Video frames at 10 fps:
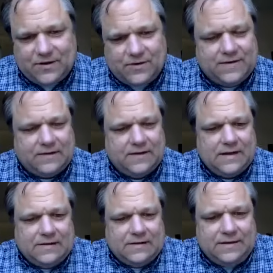And then
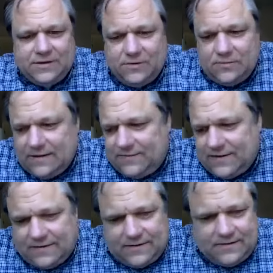Linda, you live
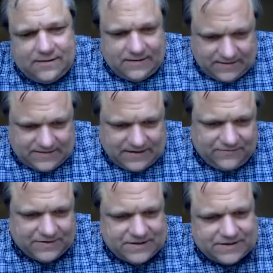in San
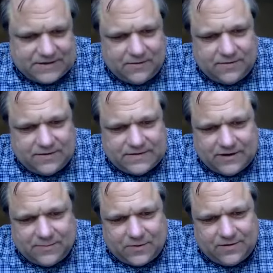Francisco in the south
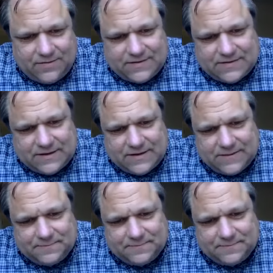part of the city,